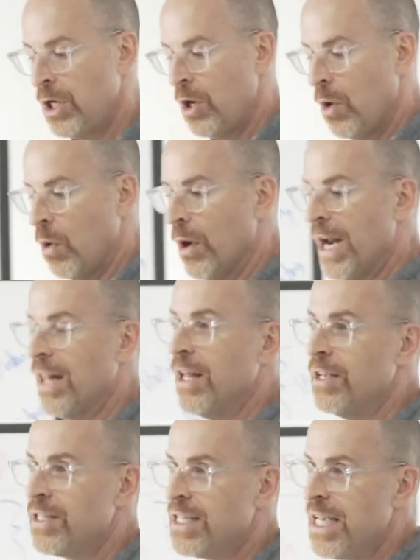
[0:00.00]
or an
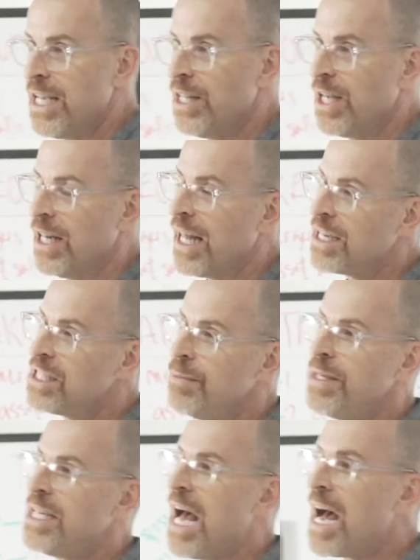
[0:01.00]
LLC that elects to
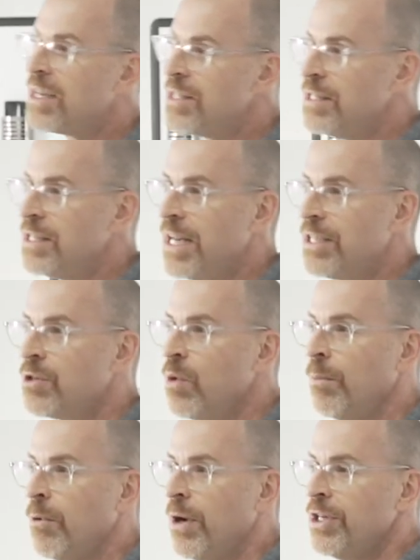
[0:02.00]
be taxed as an S
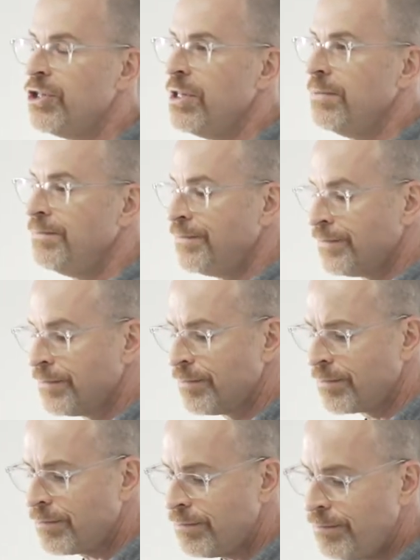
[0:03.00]
corporation.
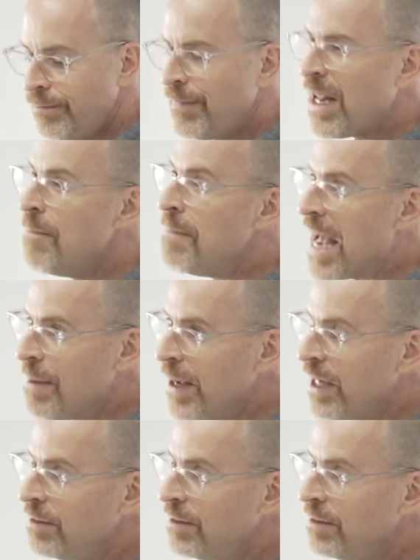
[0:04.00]
Maybe